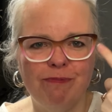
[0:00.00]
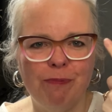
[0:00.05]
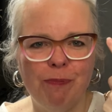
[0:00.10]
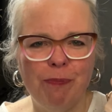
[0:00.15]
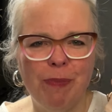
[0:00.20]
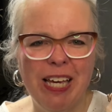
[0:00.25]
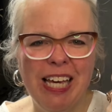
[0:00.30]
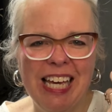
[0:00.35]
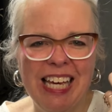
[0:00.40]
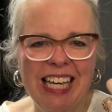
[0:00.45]

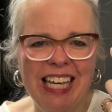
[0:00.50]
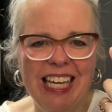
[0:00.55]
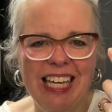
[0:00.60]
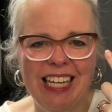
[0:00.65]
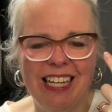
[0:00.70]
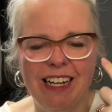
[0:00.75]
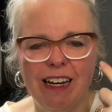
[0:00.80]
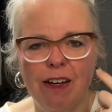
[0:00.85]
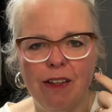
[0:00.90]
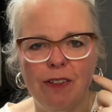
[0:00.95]
pinky
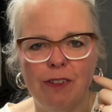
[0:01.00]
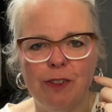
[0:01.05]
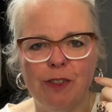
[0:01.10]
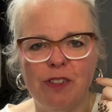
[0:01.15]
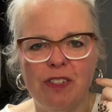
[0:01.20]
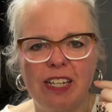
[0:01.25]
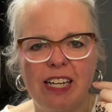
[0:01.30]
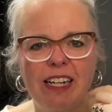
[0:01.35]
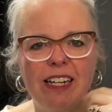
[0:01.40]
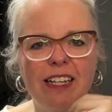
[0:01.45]

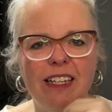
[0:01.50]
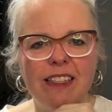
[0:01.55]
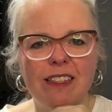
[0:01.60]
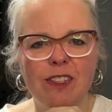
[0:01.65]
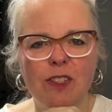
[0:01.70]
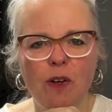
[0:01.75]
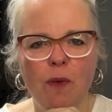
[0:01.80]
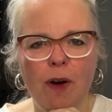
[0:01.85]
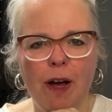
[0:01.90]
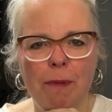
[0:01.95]
colors in it
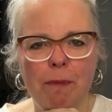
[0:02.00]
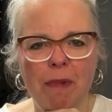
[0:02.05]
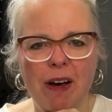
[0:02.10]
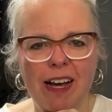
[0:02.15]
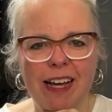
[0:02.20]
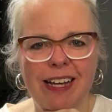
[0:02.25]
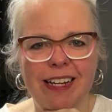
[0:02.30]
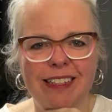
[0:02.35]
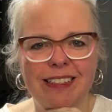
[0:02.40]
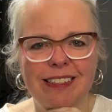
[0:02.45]
so I
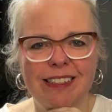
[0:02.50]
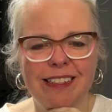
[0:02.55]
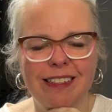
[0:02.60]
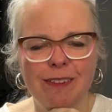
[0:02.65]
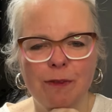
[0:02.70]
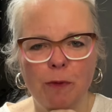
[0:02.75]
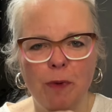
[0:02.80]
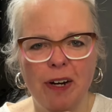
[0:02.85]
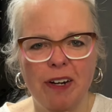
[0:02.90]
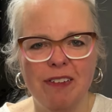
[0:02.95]
might
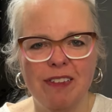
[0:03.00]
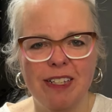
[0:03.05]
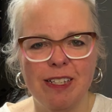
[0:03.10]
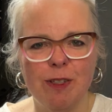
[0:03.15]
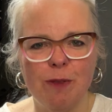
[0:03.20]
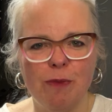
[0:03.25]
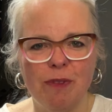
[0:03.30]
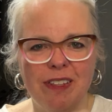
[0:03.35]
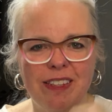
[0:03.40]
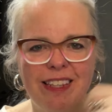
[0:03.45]
wear
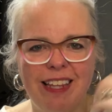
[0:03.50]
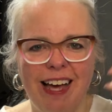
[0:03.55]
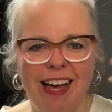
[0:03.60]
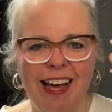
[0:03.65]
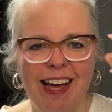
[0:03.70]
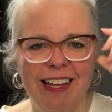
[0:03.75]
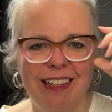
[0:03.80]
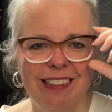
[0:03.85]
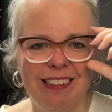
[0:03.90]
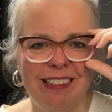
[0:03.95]
this with
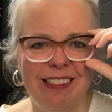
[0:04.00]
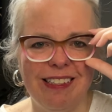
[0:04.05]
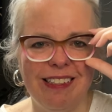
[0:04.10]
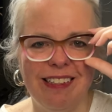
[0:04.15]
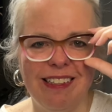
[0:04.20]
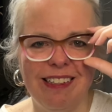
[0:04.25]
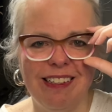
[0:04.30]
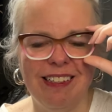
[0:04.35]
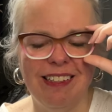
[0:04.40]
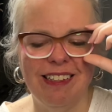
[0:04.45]
that
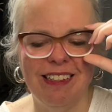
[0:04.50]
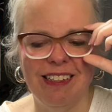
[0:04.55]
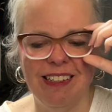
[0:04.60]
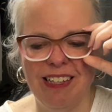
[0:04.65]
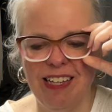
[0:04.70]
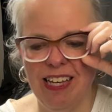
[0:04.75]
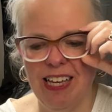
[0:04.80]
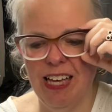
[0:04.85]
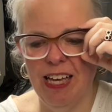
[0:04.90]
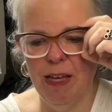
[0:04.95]

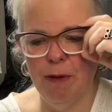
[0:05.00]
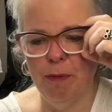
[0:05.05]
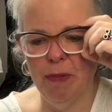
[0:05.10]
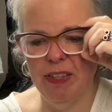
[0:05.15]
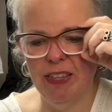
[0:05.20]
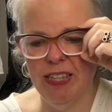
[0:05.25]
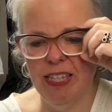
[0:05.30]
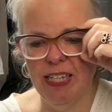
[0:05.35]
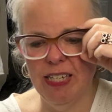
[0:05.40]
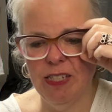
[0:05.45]

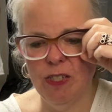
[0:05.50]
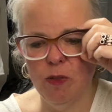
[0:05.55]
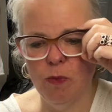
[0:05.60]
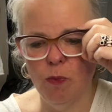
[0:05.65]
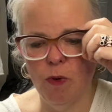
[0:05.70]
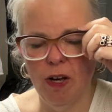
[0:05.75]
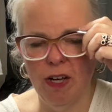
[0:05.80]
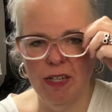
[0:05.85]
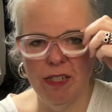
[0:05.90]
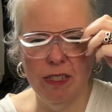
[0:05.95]
but this
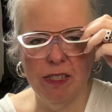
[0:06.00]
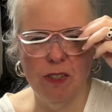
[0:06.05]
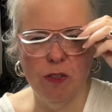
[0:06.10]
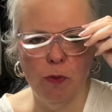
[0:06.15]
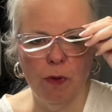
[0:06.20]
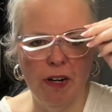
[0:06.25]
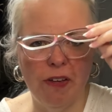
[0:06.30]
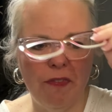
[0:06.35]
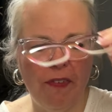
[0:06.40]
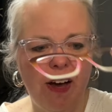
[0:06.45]
was
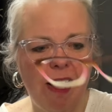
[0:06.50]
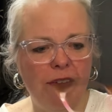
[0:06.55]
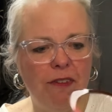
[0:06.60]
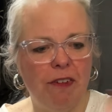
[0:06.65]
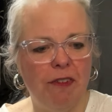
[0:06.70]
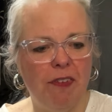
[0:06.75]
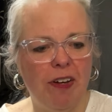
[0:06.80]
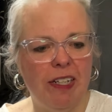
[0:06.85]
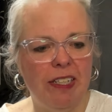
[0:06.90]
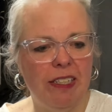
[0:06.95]
25
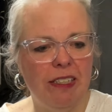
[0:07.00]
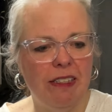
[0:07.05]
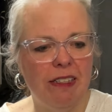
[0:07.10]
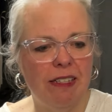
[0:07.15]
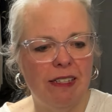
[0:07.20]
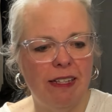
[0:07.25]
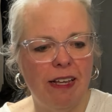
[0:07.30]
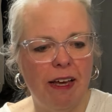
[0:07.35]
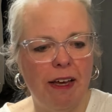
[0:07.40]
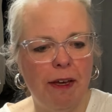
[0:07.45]
if I didn't
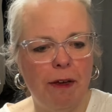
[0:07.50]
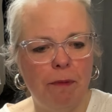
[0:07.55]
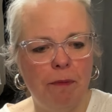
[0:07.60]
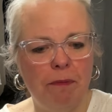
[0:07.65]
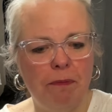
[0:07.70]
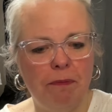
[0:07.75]
say